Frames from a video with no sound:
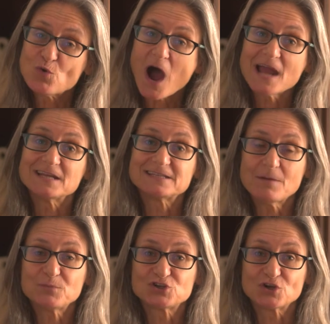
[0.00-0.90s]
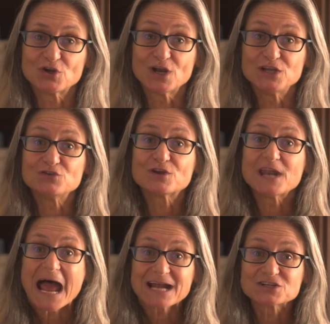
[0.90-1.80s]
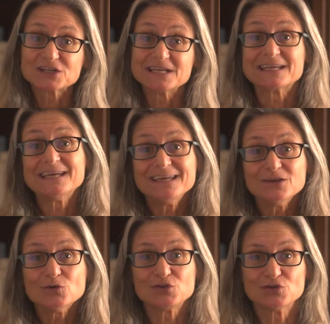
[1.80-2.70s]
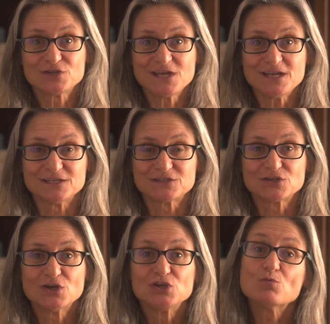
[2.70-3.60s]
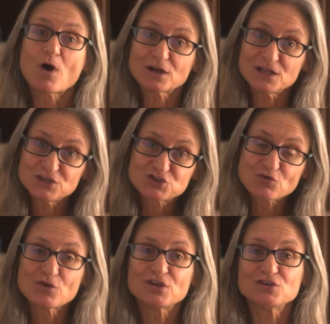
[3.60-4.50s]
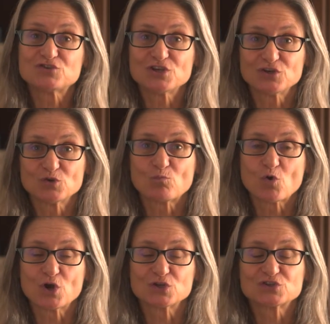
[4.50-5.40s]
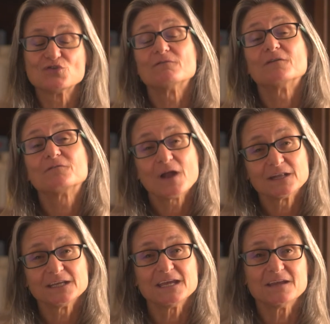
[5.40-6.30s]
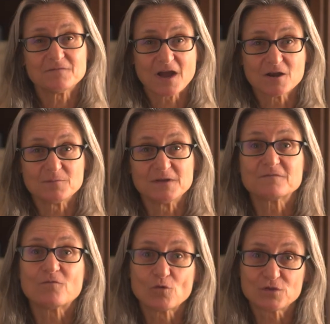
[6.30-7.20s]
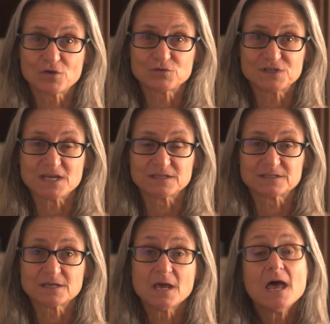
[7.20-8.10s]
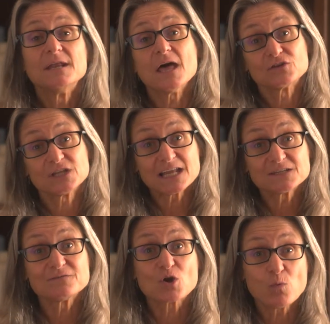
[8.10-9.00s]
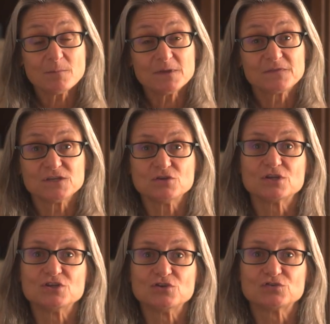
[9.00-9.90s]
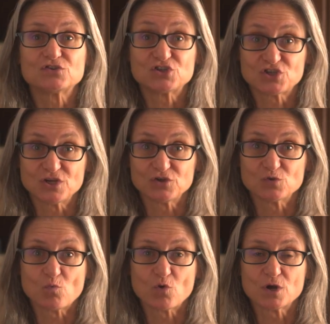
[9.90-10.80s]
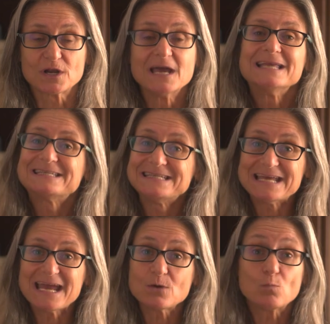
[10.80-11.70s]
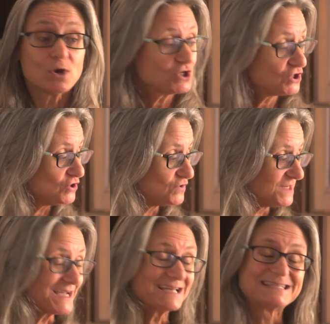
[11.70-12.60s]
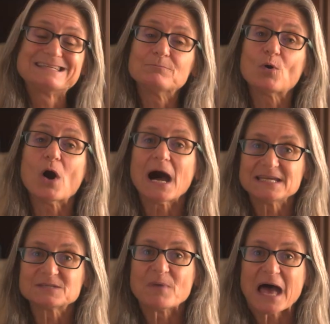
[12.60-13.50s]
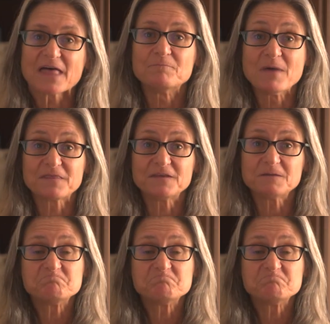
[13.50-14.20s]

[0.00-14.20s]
high a temperature and you could actually kill your yeast. You want to ensure that you chill your wort have a friendly environment for those yeast. Now there's lots of equipment that you can use to chill your wort. Today we're just using a simple ice bath method